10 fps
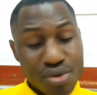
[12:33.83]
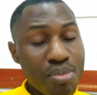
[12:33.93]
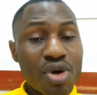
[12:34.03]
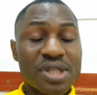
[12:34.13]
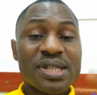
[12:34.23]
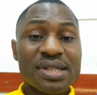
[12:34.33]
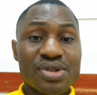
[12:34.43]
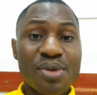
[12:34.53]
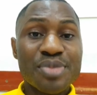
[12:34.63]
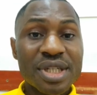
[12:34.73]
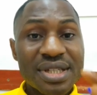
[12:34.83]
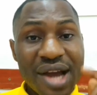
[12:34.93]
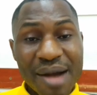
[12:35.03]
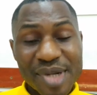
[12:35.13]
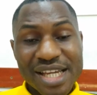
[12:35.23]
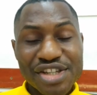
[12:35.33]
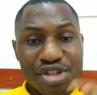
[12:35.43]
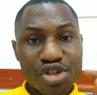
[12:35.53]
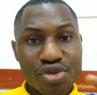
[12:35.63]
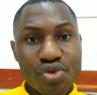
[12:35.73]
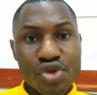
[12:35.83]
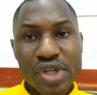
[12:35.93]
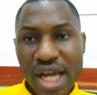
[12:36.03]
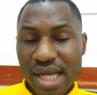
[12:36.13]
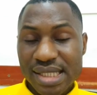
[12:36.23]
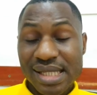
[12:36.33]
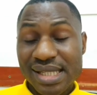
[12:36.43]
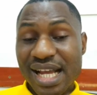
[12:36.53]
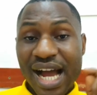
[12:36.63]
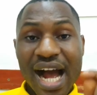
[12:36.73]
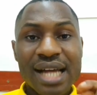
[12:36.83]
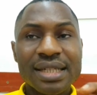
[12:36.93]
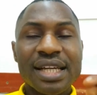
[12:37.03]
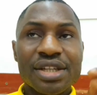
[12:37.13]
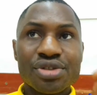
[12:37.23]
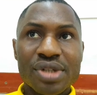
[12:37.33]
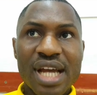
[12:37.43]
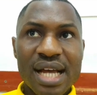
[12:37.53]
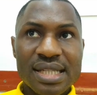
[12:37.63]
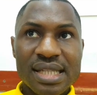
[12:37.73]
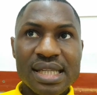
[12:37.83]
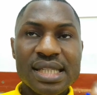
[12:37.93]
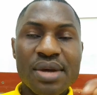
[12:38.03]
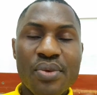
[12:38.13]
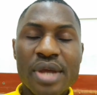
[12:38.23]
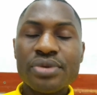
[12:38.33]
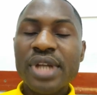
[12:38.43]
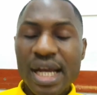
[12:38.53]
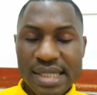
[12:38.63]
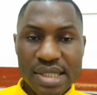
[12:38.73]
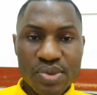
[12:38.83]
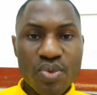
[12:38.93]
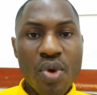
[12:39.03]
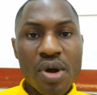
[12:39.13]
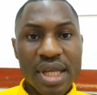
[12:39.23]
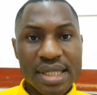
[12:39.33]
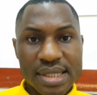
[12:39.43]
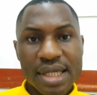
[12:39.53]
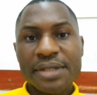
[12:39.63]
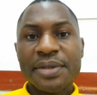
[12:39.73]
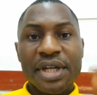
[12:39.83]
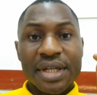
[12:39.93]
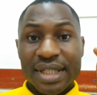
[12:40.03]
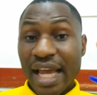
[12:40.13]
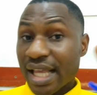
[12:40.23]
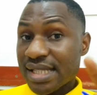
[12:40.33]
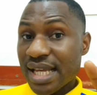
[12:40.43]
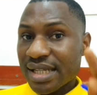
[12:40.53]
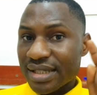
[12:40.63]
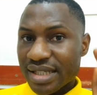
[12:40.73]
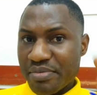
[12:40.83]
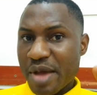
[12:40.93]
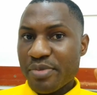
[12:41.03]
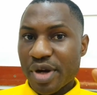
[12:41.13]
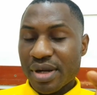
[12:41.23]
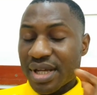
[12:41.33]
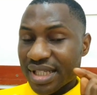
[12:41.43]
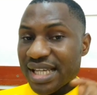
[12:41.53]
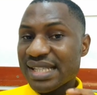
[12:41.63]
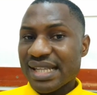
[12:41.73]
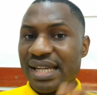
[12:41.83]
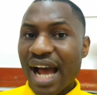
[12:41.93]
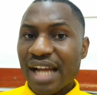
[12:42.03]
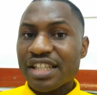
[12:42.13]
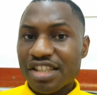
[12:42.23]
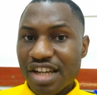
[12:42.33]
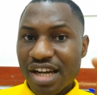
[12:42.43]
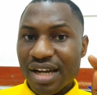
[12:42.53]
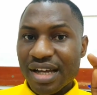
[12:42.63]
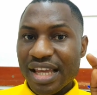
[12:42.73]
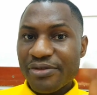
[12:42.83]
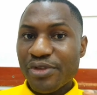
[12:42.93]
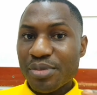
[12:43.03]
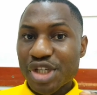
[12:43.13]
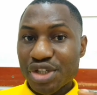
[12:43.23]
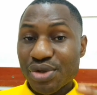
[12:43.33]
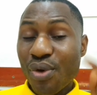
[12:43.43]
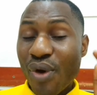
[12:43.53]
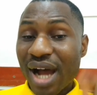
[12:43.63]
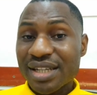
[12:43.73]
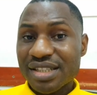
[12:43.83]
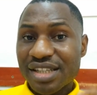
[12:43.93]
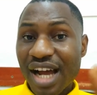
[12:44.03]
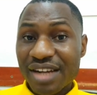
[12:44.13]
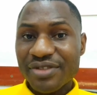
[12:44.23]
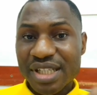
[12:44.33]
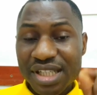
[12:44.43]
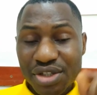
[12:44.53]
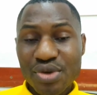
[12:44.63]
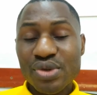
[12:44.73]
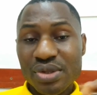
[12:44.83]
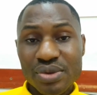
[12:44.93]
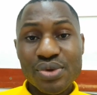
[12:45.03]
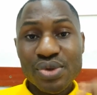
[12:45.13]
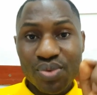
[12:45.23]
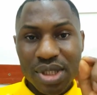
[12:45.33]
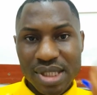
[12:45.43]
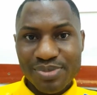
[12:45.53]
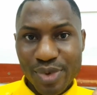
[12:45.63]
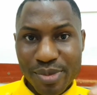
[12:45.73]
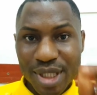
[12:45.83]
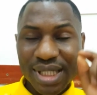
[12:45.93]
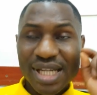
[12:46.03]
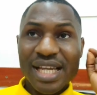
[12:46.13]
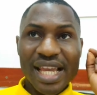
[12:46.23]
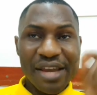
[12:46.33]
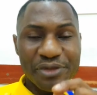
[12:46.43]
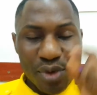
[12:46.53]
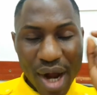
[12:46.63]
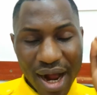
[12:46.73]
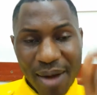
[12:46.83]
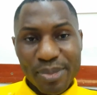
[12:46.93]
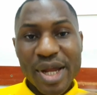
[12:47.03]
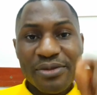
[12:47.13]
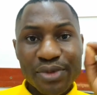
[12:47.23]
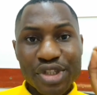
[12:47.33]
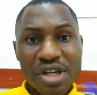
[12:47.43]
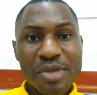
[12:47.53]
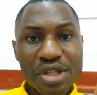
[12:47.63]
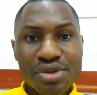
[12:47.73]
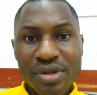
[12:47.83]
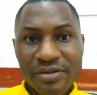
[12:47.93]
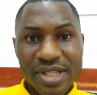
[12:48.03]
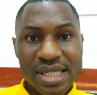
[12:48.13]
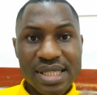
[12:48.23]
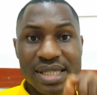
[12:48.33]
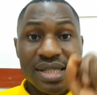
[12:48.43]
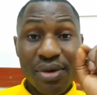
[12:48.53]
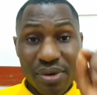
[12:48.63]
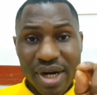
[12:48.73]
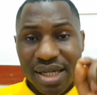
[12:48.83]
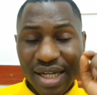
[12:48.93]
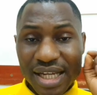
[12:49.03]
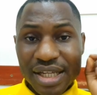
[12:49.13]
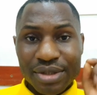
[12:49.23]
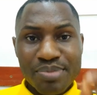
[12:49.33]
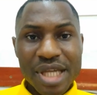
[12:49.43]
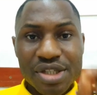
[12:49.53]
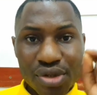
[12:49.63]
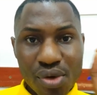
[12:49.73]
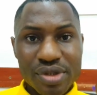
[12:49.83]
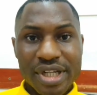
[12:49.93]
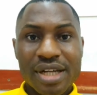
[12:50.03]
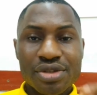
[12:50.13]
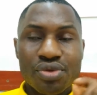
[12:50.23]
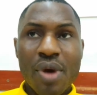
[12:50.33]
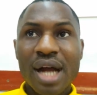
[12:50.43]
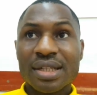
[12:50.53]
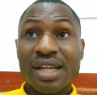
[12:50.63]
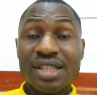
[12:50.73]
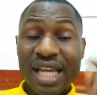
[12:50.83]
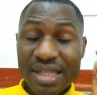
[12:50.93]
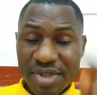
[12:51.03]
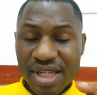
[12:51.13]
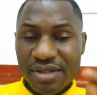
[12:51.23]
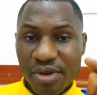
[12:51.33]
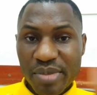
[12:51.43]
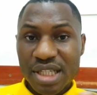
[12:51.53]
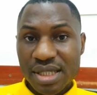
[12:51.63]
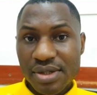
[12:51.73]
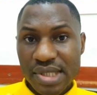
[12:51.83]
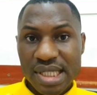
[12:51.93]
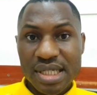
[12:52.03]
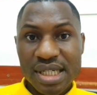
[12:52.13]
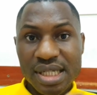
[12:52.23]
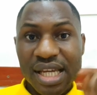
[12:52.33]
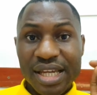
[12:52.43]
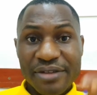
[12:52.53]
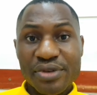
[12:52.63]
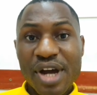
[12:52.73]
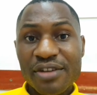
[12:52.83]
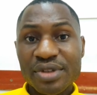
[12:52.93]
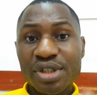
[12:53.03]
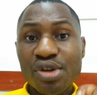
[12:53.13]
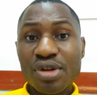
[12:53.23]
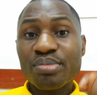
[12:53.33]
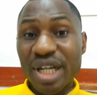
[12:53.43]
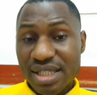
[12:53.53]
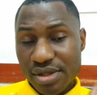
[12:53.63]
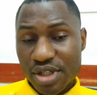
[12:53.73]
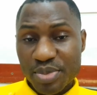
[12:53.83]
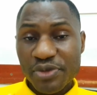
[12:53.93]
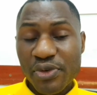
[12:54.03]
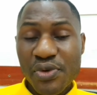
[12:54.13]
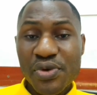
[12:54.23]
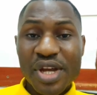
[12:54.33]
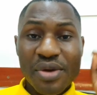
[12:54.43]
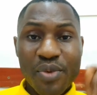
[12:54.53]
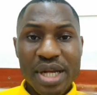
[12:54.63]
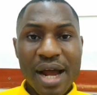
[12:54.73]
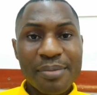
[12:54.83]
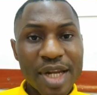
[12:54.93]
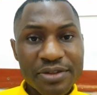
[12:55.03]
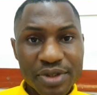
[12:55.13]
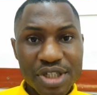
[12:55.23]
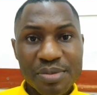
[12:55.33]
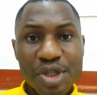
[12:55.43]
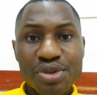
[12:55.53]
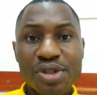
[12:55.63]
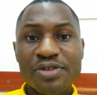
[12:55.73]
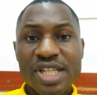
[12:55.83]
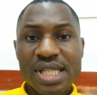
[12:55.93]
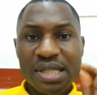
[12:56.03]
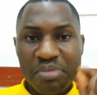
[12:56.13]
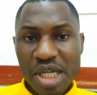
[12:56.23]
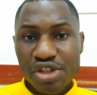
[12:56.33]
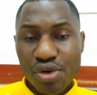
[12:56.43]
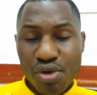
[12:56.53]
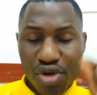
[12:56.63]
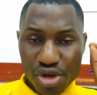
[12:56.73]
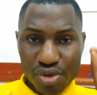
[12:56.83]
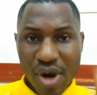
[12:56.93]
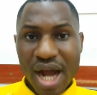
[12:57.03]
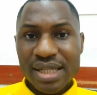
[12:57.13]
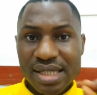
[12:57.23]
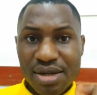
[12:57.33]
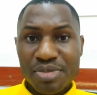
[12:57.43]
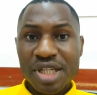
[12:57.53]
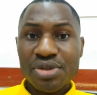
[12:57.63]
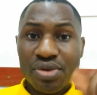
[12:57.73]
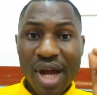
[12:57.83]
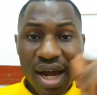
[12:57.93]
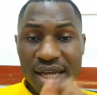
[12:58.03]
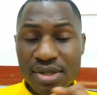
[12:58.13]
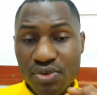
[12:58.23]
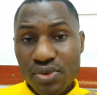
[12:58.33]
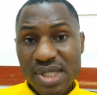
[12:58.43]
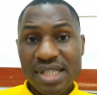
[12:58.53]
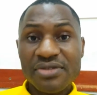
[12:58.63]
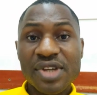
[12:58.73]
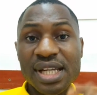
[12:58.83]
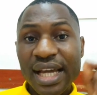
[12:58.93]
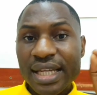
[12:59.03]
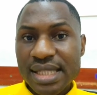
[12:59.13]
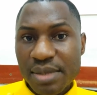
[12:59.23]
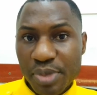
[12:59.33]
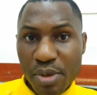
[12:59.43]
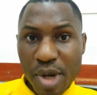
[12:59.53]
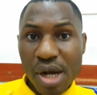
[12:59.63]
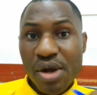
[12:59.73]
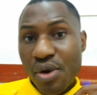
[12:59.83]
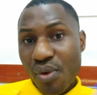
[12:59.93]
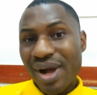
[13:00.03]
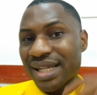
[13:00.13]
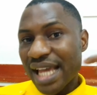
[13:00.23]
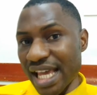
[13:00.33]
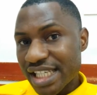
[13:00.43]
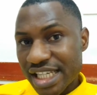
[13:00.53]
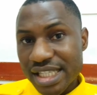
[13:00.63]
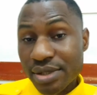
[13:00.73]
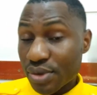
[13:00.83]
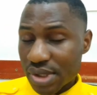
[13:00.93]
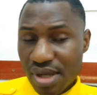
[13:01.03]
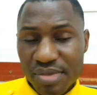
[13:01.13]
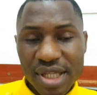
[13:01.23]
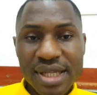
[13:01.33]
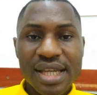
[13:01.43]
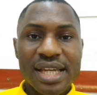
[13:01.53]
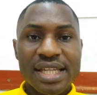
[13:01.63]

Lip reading: You must submit your application through UniAssist. And UniAssist, the way UniAssist work is that, like I said, remember, they said additional information or additional advantage goes to those with diplomas. If you are applying for German universities, all right, make sure that you attach, especially for bachelor's degree. If you haven't done bachelor's before, when applying for German universities, make sure you add something to your high school certificate, like a diploma or an HND or something.